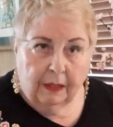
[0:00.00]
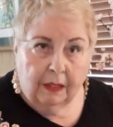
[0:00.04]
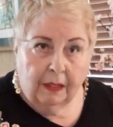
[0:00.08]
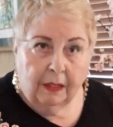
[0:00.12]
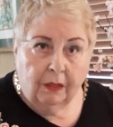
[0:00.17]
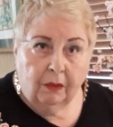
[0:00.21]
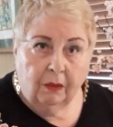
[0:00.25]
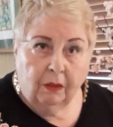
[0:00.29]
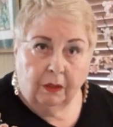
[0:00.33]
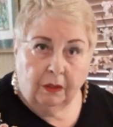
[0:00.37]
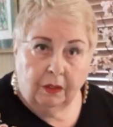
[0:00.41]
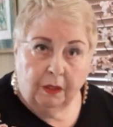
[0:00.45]

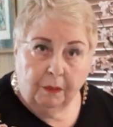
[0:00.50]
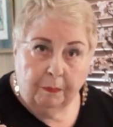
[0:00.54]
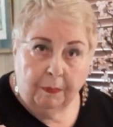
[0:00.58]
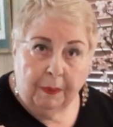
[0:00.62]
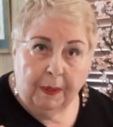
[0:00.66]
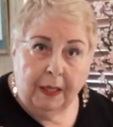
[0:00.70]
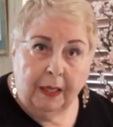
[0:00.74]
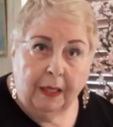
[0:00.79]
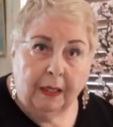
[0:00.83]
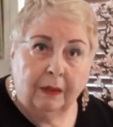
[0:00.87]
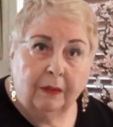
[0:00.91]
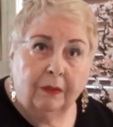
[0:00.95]
it all
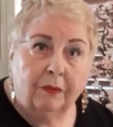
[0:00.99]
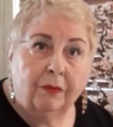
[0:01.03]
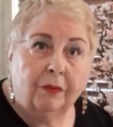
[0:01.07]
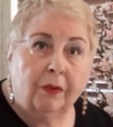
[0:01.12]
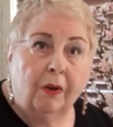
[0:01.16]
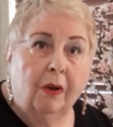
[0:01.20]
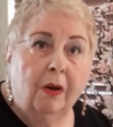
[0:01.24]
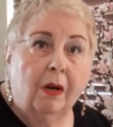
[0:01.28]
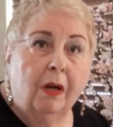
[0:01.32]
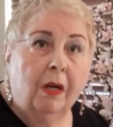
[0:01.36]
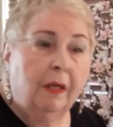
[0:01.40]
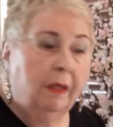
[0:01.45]
depends
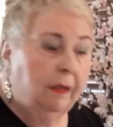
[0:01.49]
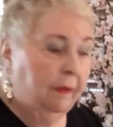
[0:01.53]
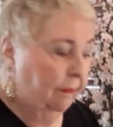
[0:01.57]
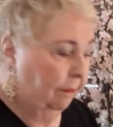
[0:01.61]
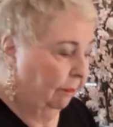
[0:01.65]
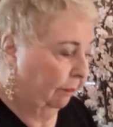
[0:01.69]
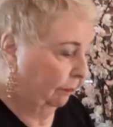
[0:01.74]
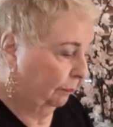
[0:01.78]
on